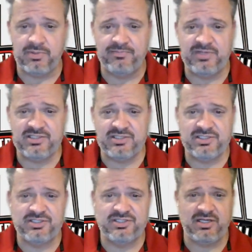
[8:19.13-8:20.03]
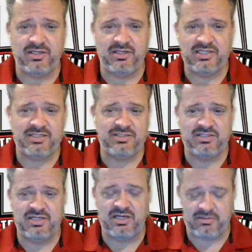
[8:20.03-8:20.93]
of businesses in
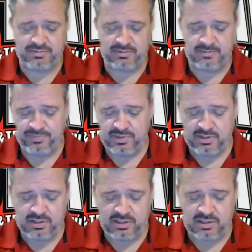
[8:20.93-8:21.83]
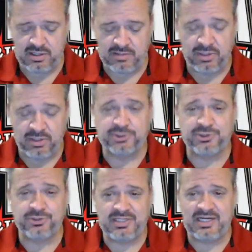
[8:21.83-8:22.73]
Texas have
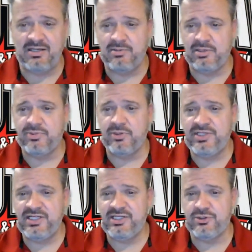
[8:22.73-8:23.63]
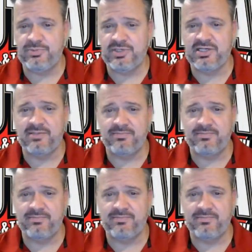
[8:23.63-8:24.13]
bolstered that Limited Pro diesel pickup